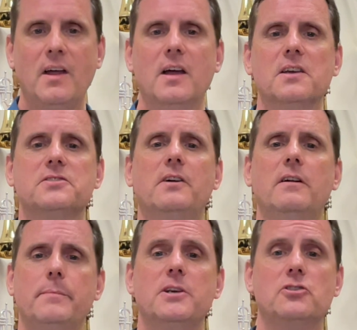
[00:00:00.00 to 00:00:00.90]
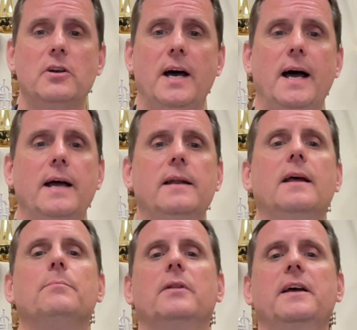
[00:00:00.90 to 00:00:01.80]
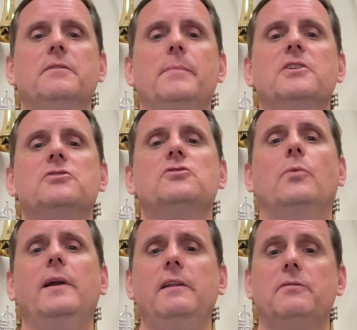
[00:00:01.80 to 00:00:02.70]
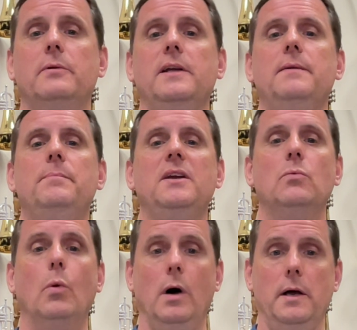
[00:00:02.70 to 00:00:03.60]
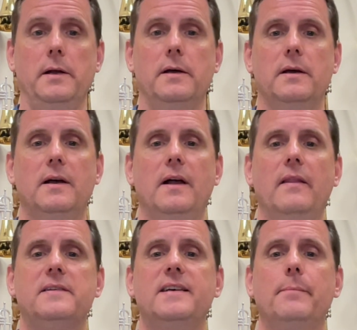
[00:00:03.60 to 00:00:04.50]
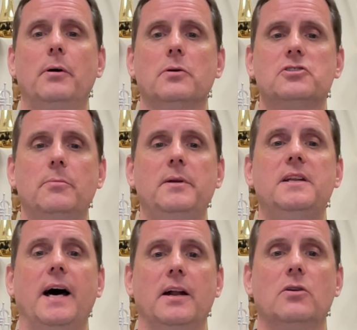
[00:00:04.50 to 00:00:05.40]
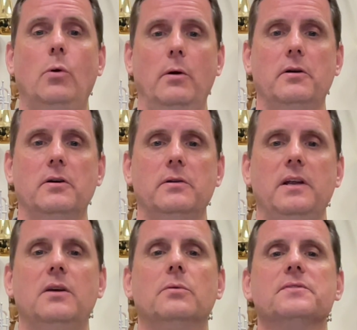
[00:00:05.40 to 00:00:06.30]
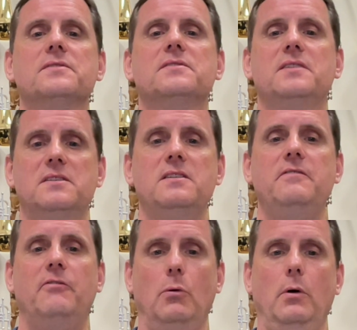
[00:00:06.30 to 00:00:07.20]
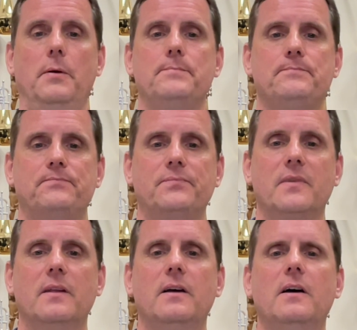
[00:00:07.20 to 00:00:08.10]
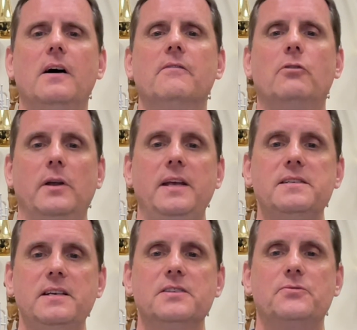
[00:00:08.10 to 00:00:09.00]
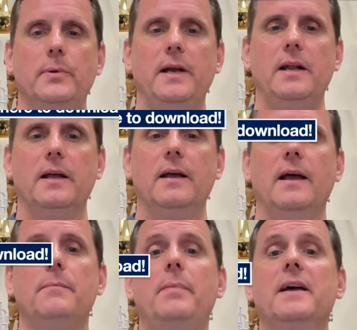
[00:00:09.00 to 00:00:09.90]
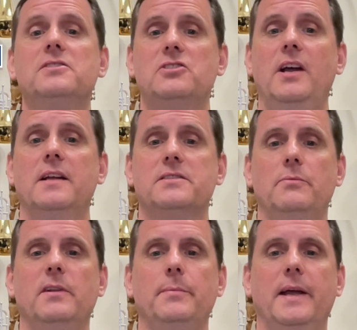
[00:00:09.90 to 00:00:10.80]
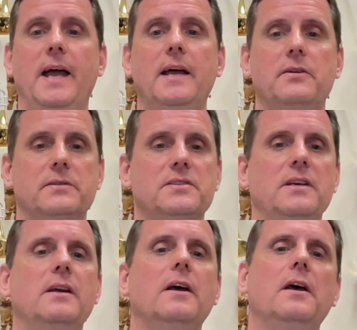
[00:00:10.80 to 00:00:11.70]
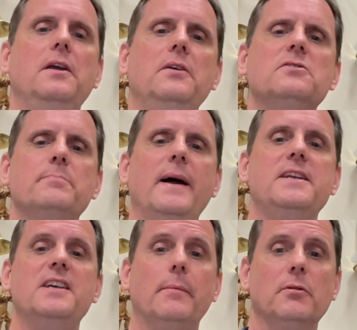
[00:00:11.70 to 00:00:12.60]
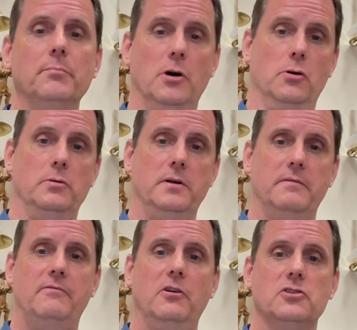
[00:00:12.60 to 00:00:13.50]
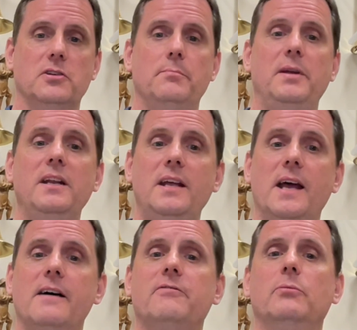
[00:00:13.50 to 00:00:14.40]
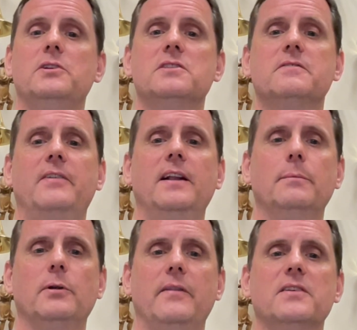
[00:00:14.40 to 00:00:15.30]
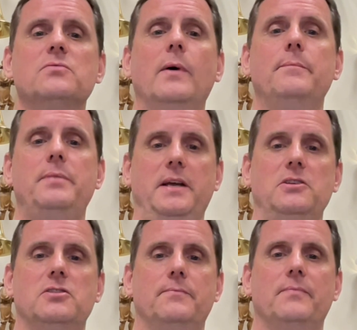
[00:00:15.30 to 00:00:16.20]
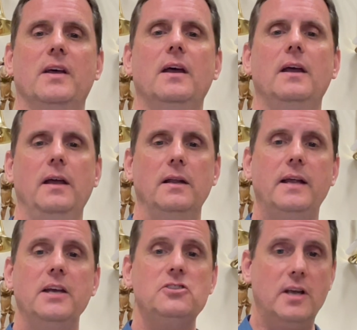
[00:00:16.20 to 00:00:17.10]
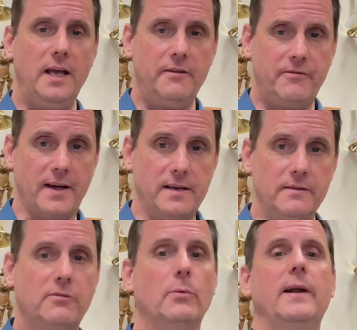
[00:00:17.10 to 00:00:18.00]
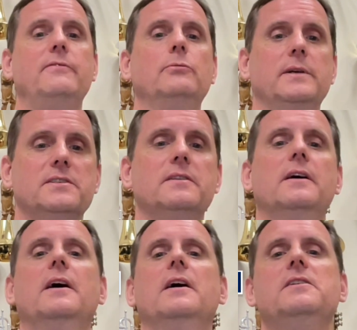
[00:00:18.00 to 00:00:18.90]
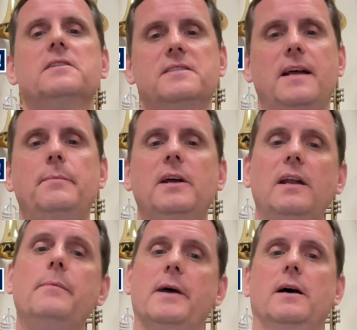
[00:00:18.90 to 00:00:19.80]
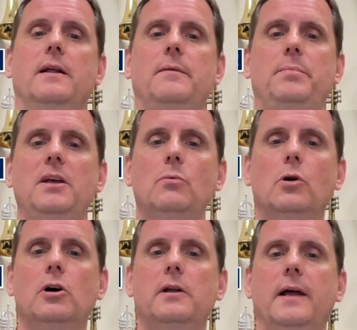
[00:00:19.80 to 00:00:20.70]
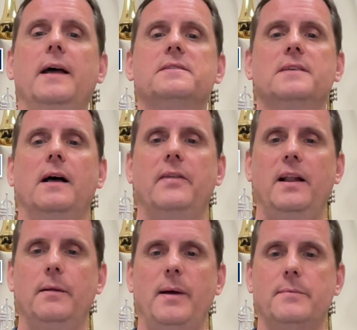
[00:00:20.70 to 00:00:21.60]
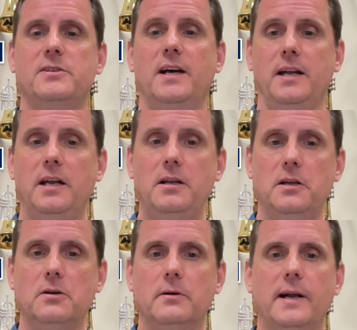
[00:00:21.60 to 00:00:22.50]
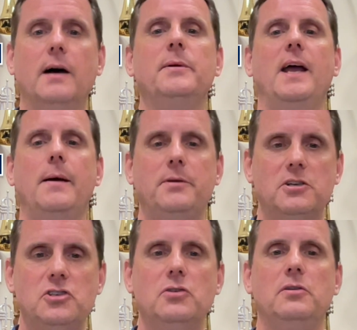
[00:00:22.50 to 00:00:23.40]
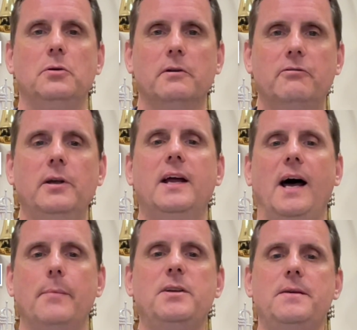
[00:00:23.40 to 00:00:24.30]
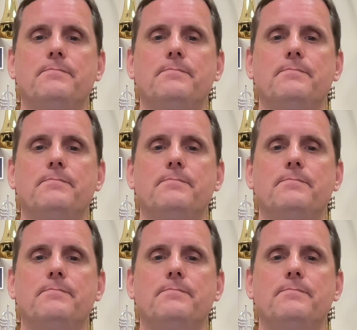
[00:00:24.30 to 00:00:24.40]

Start at measure 9 and play to measure 23, beat 1. The tempo should be dotted quarter note equals 64. For easiest reading and best chance at rhythmic accuracy, use my double mode version PDF, which is available on this webpage. In case you can't find it for whatever reason, just send me an email at pwood@southalabama.edu and I'll be happy to shoot you a free copy.